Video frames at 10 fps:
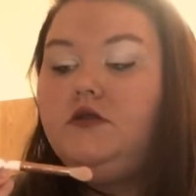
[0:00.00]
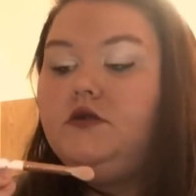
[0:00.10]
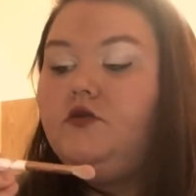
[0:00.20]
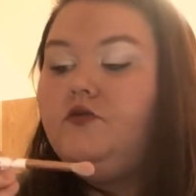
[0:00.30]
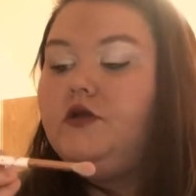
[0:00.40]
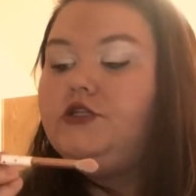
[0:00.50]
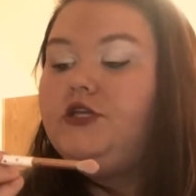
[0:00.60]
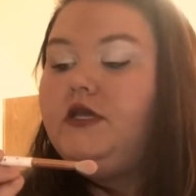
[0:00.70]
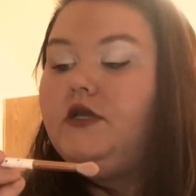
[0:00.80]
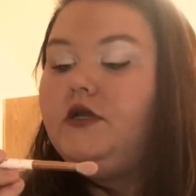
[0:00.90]
little brush
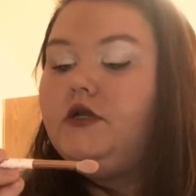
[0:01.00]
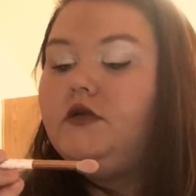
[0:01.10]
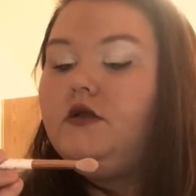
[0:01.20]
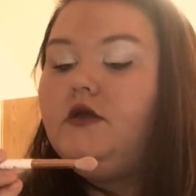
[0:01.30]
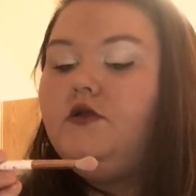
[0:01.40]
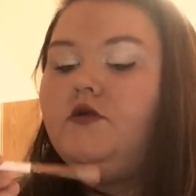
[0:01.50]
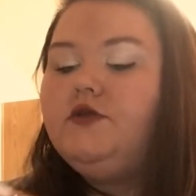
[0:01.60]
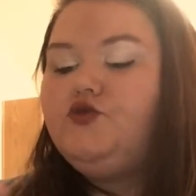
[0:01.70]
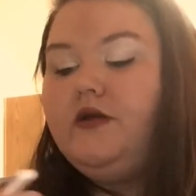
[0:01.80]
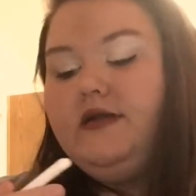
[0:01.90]
here. I don't know
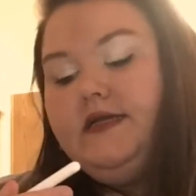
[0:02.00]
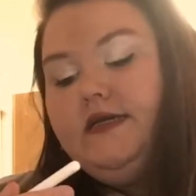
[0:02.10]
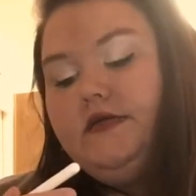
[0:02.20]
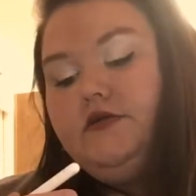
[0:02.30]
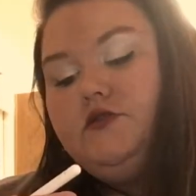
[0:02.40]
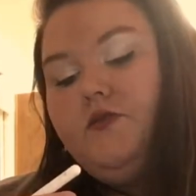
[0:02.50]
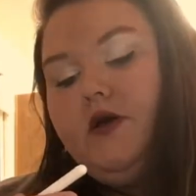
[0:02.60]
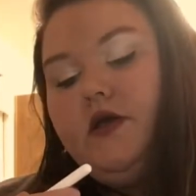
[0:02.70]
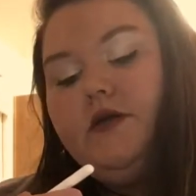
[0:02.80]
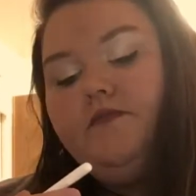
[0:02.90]
which one it is,
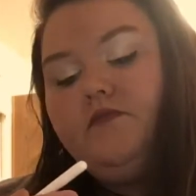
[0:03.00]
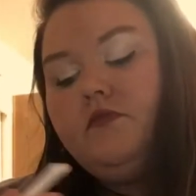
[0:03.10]
but